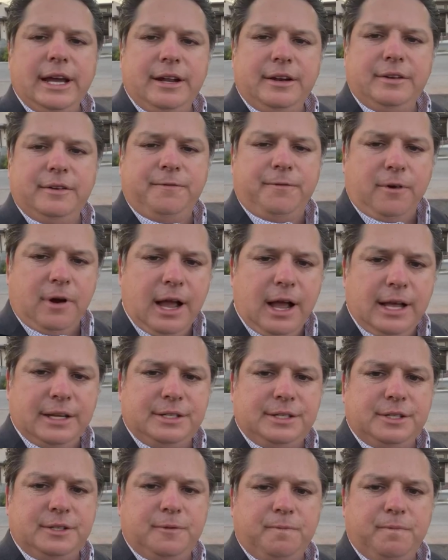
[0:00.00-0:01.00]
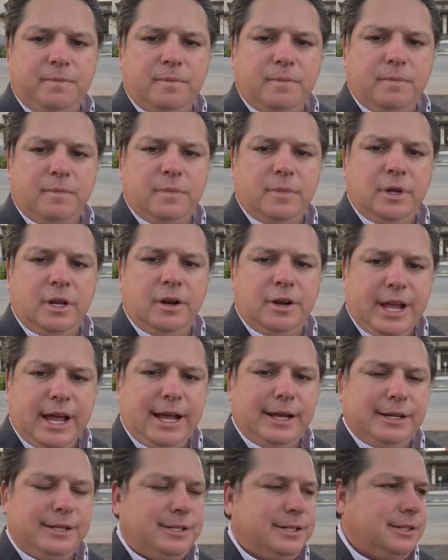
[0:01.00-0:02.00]
For us,
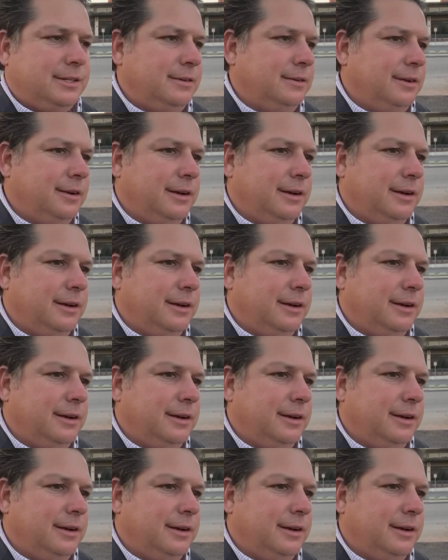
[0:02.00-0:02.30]
yes,